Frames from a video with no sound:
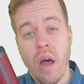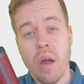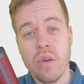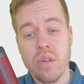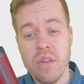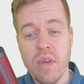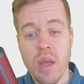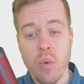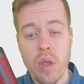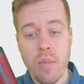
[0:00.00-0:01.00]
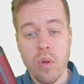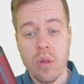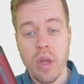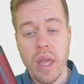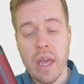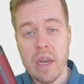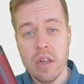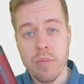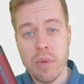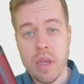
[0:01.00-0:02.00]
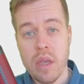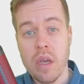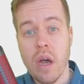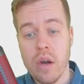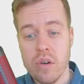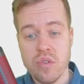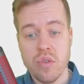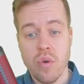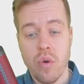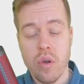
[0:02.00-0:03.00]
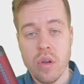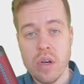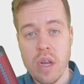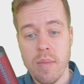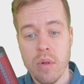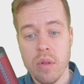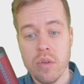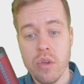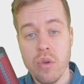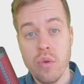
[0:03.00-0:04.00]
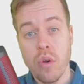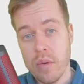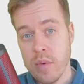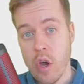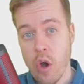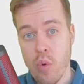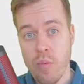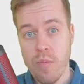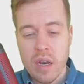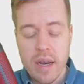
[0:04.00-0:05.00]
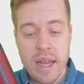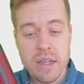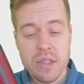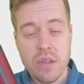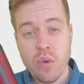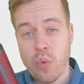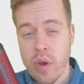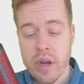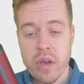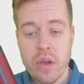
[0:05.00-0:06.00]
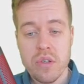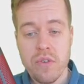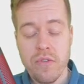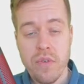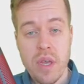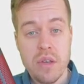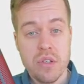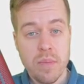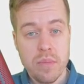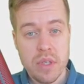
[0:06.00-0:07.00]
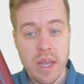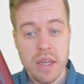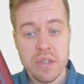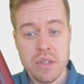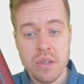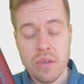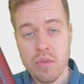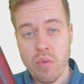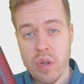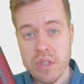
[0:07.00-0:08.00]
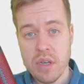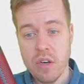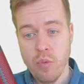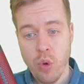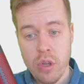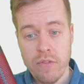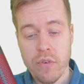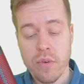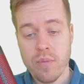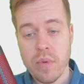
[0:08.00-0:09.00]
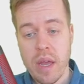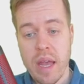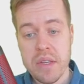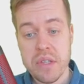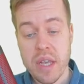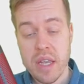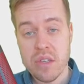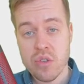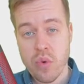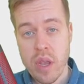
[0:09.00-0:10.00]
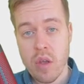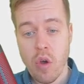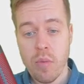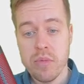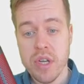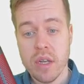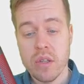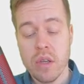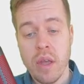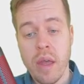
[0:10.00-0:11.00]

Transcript: under the variable NLP underscore WO. Next, we are going to feed some text written in Wolof as a string object